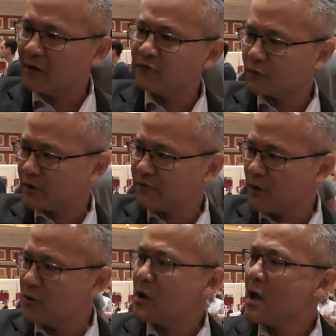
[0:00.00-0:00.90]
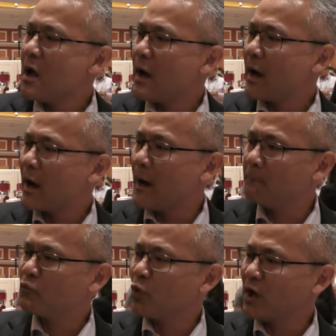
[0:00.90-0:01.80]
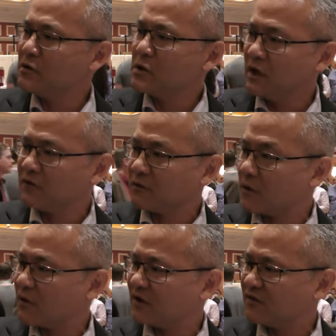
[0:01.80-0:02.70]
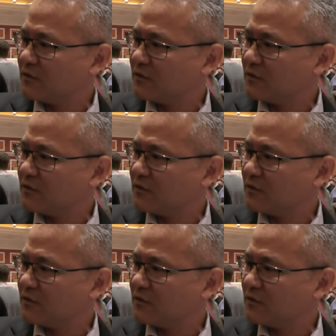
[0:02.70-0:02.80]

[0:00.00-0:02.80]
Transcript: for the phone. Um, one is called uh,